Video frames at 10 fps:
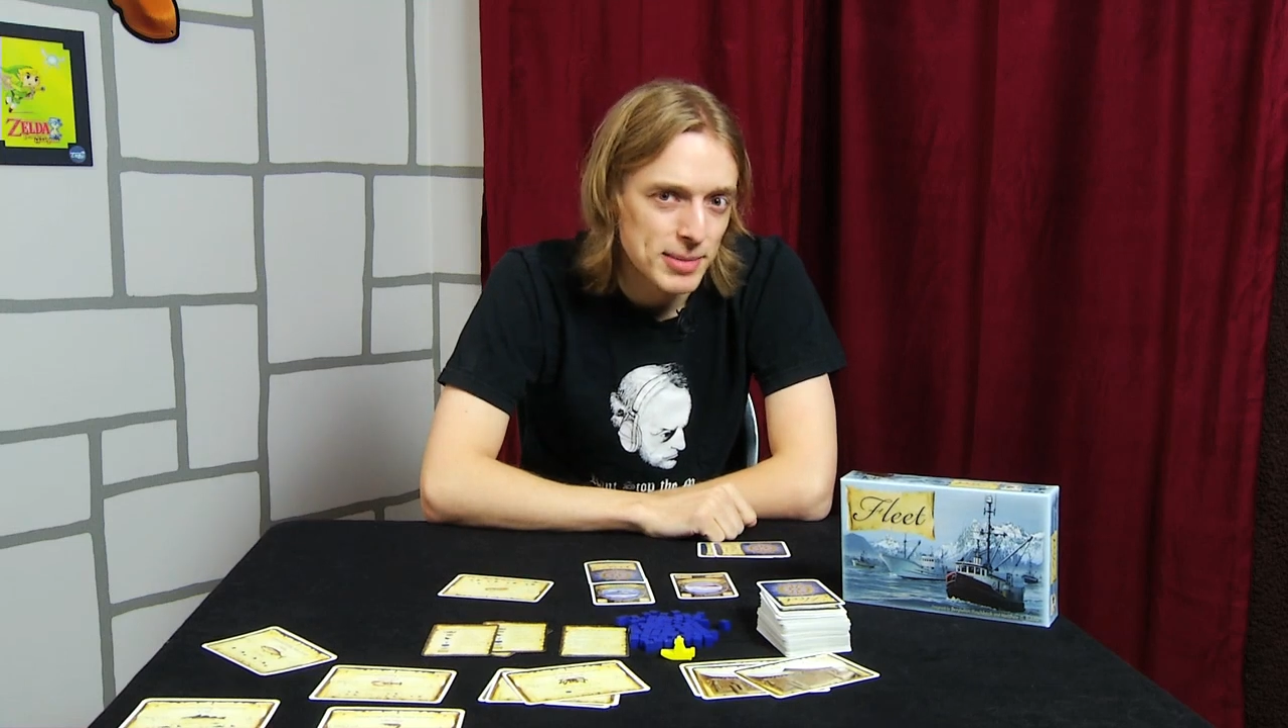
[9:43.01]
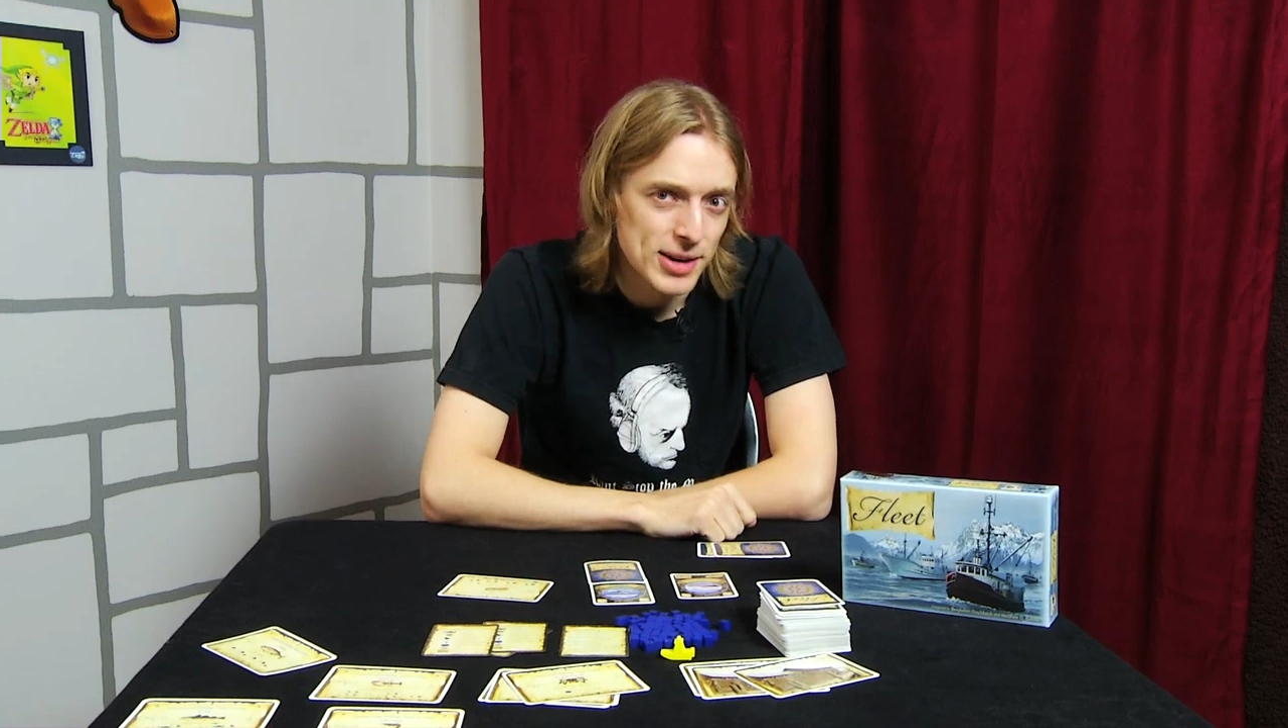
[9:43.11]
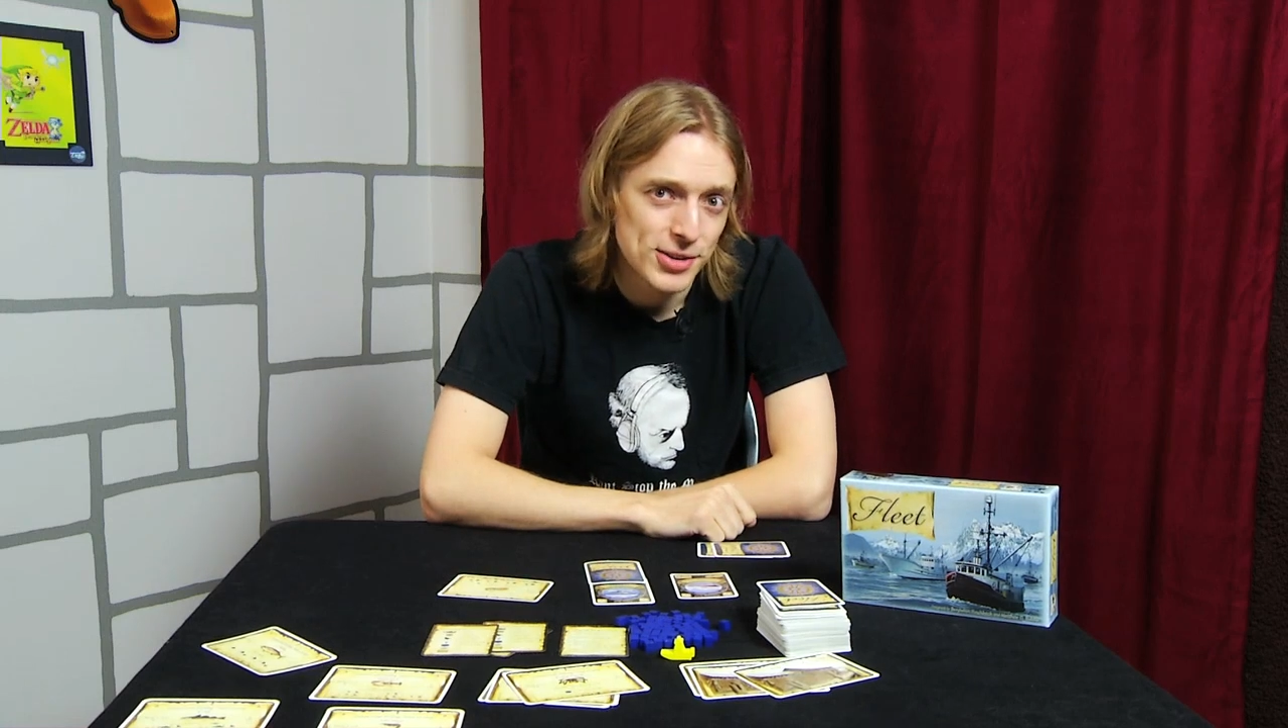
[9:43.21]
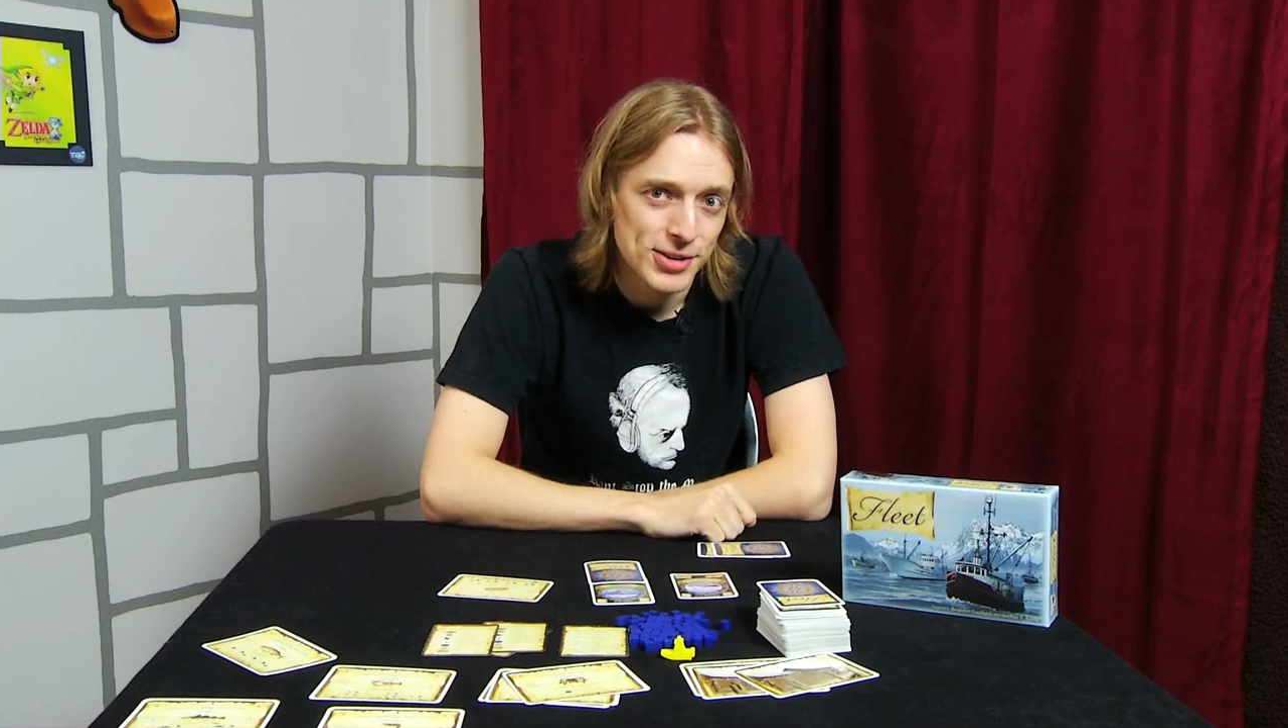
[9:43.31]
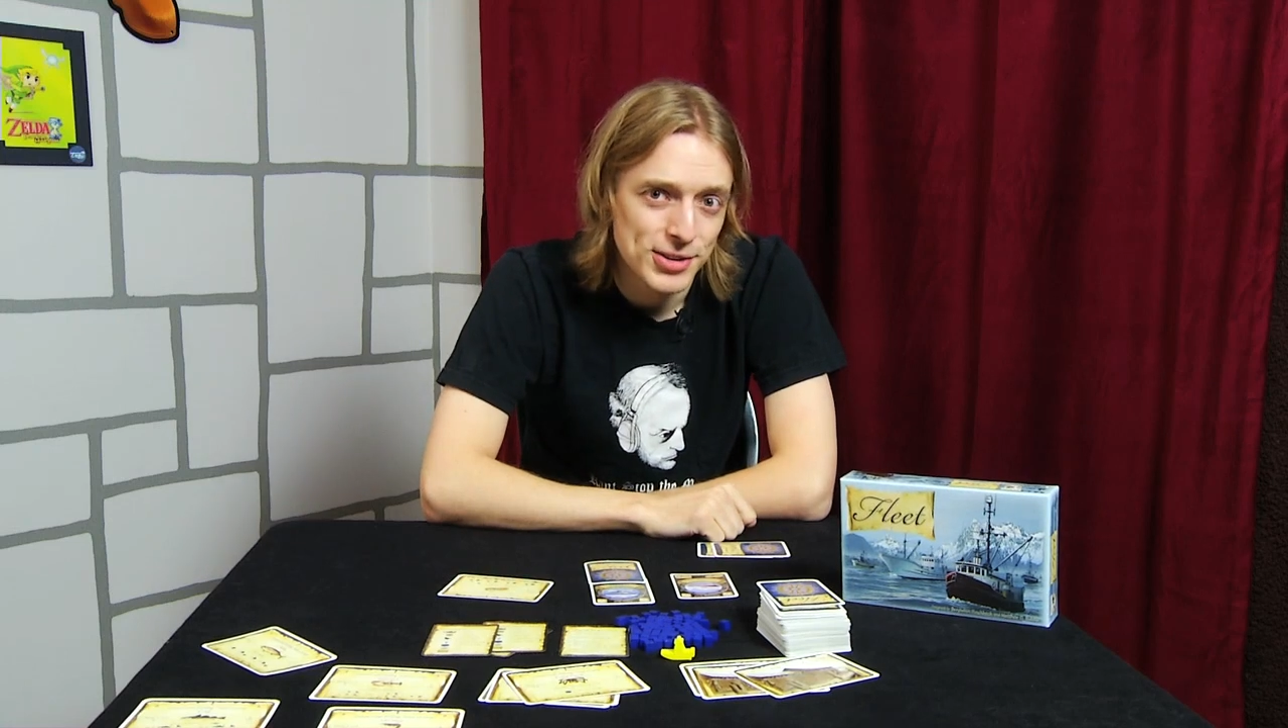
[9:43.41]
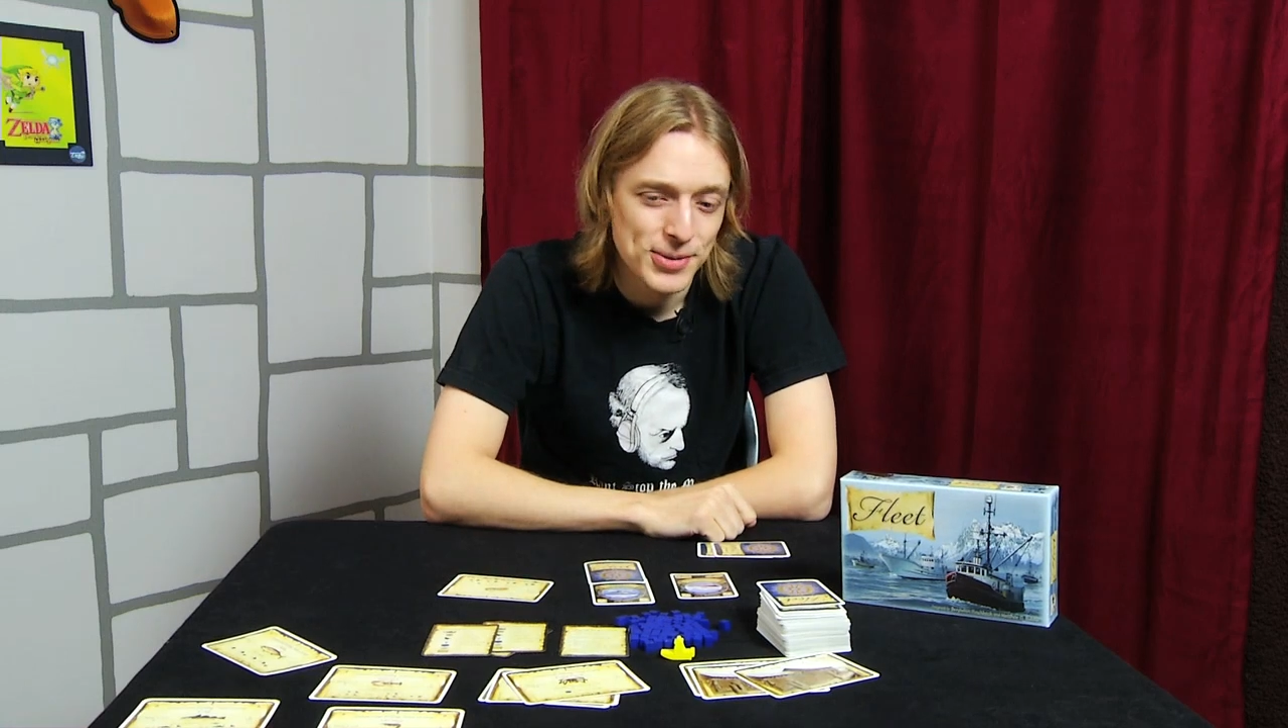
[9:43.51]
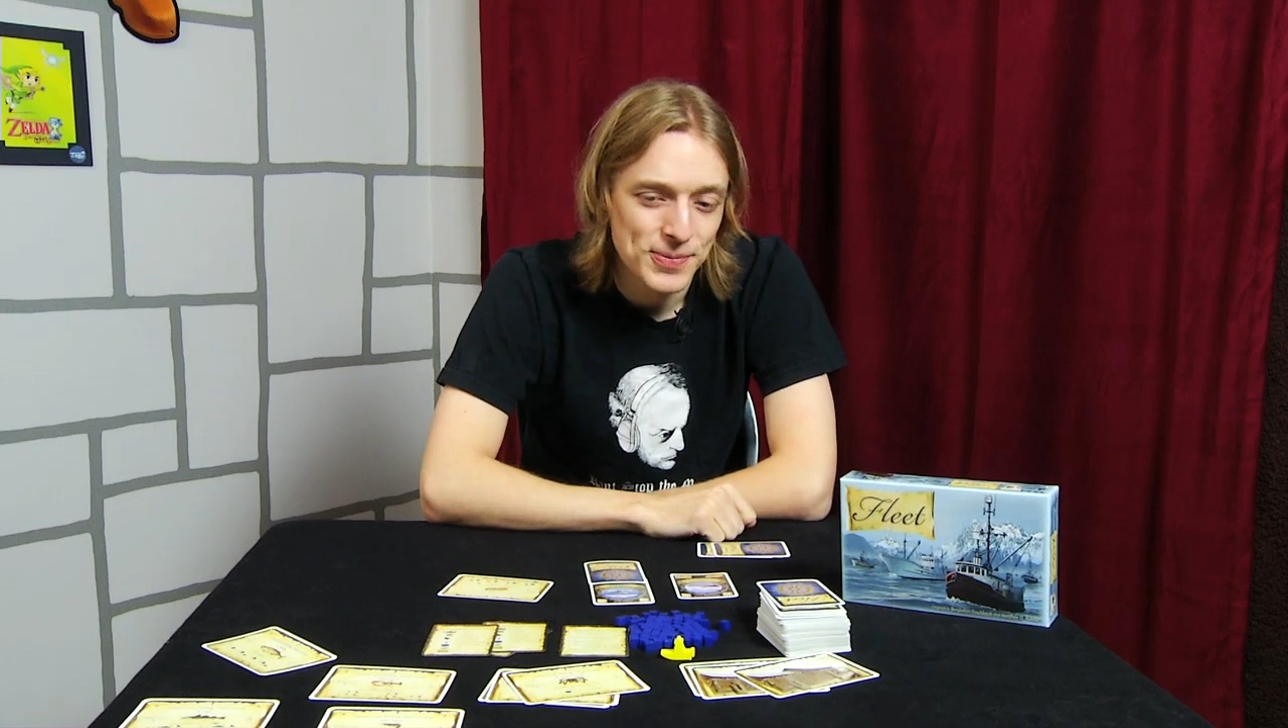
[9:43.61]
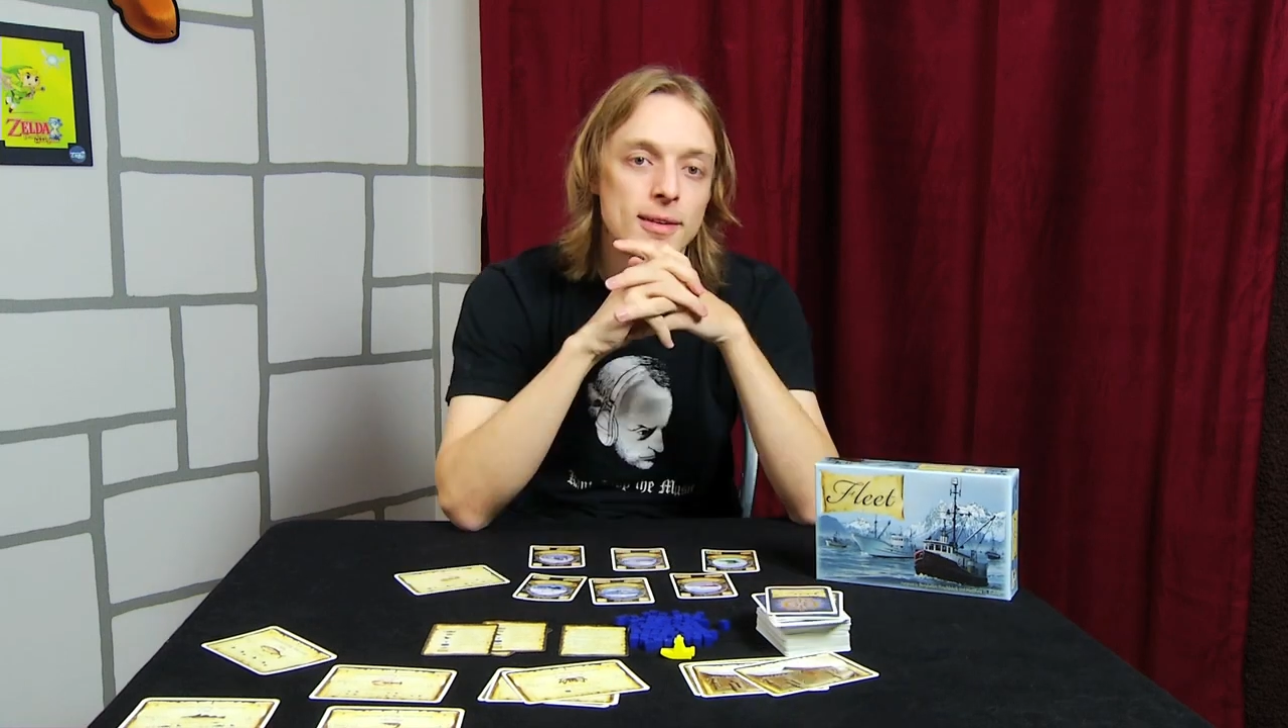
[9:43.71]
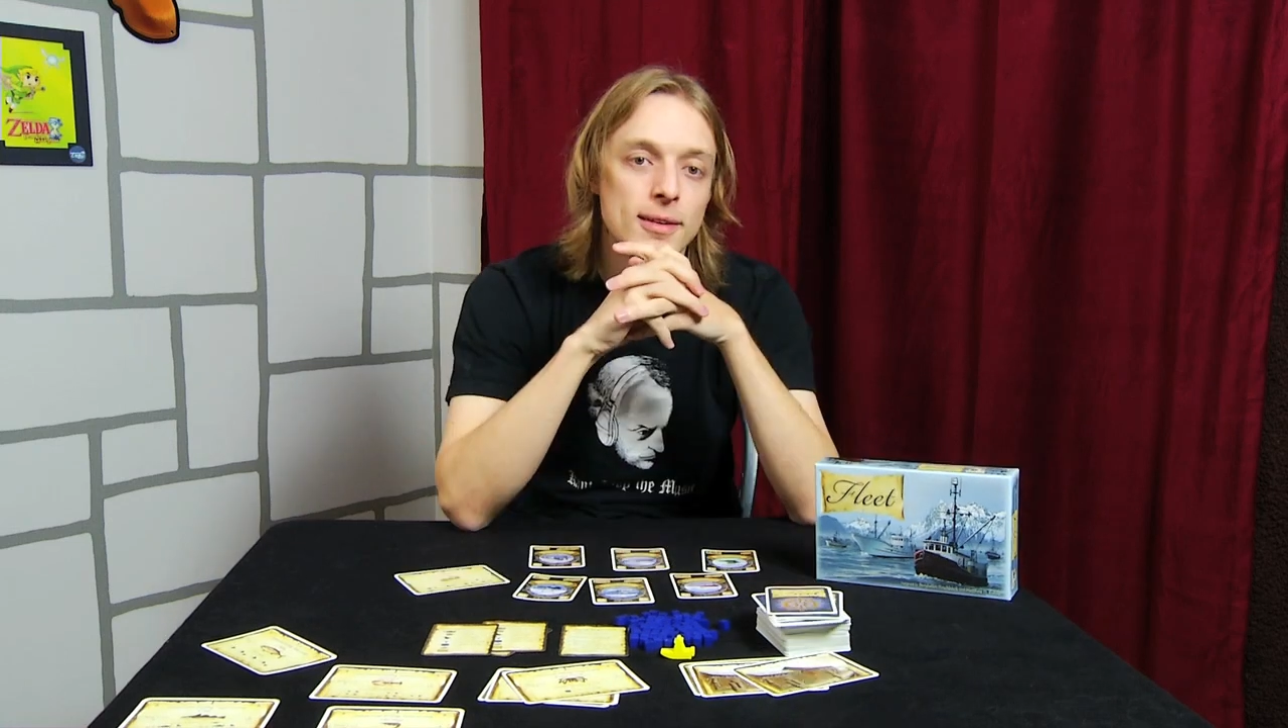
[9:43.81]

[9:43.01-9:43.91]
better to do.